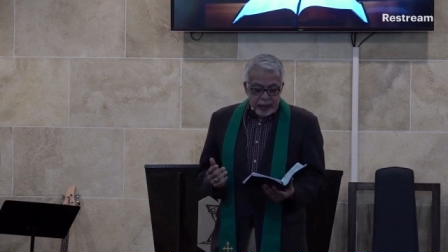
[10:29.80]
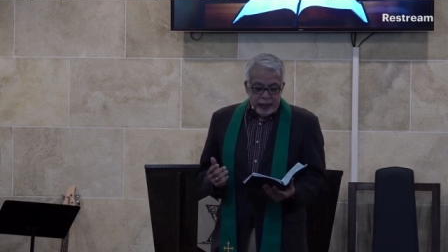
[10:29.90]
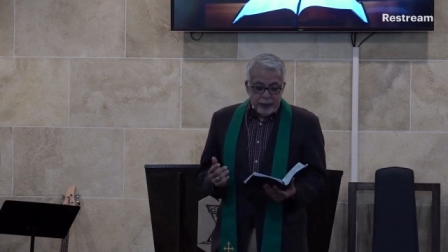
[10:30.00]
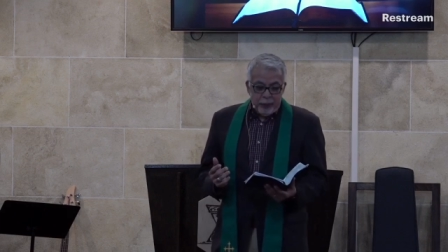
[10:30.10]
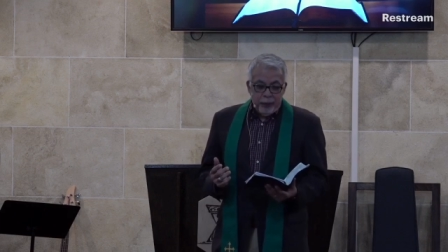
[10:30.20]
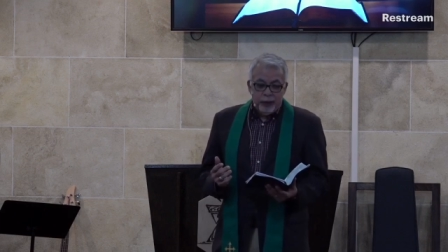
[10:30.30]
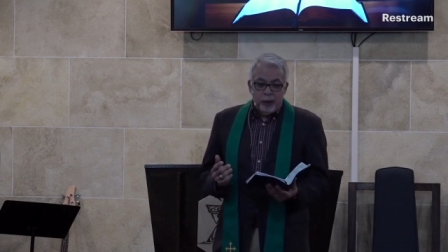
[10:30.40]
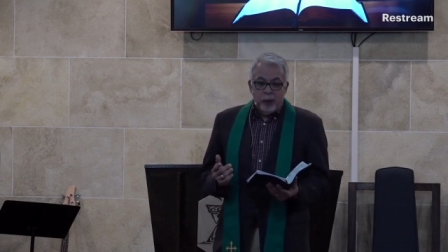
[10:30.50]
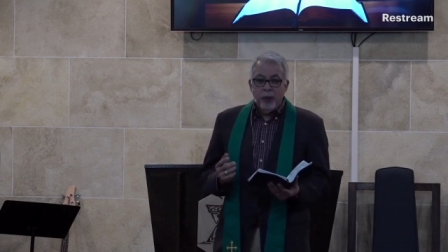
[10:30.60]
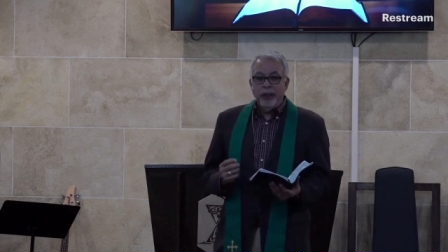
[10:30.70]
But we
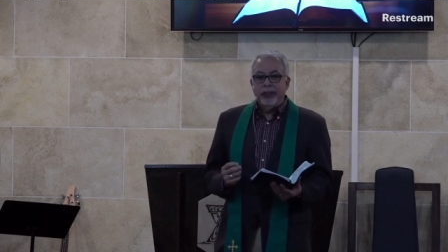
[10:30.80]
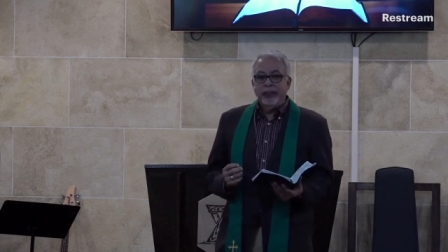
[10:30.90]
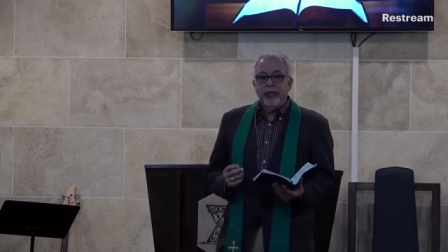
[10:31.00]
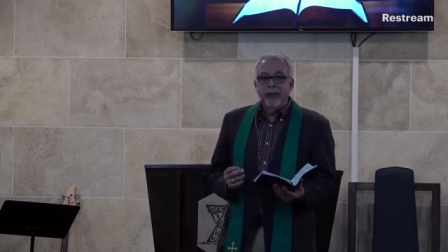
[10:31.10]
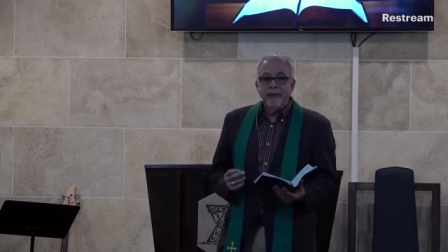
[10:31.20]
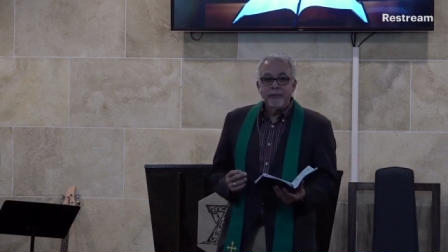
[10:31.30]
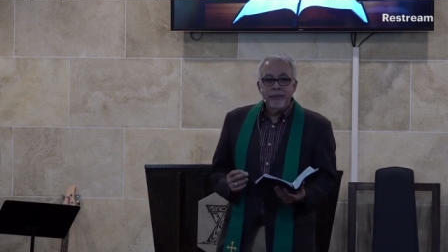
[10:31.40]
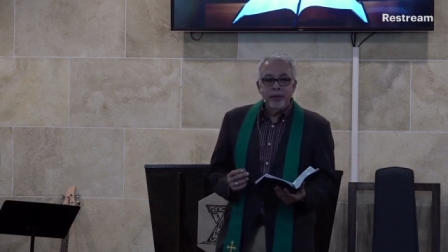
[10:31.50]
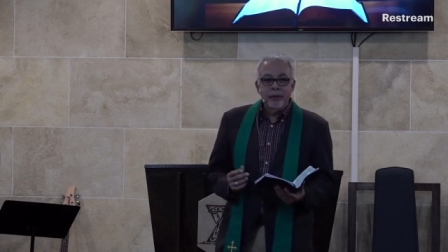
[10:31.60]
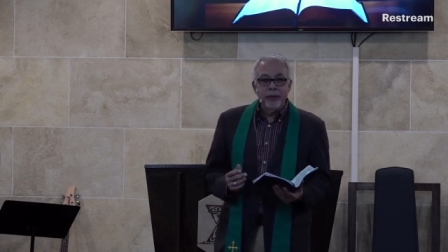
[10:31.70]
rejoice.
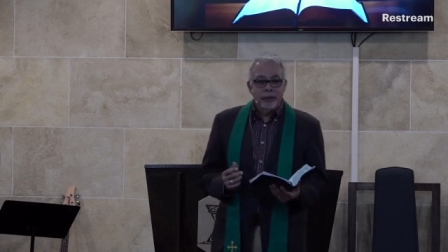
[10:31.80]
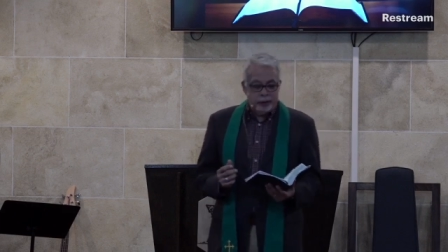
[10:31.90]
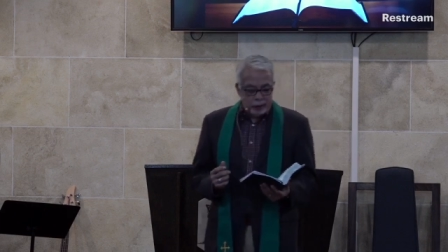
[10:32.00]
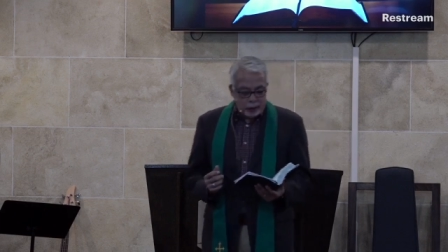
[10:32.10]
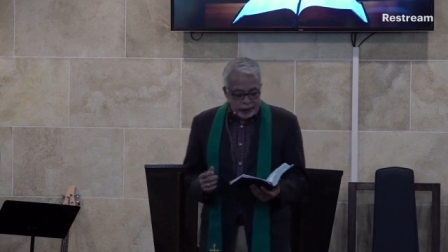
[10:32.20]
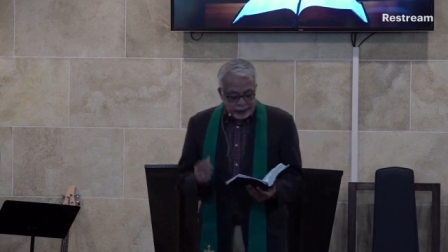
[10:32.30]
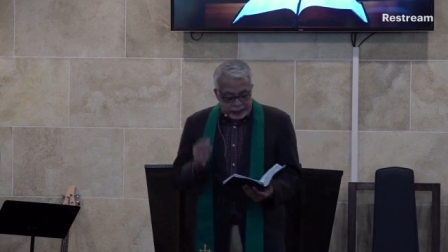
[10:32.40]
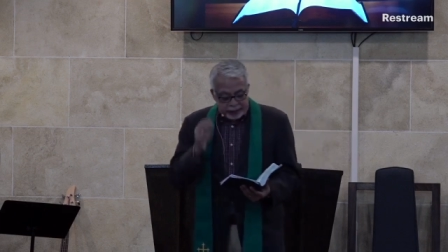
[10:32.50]
We rejoice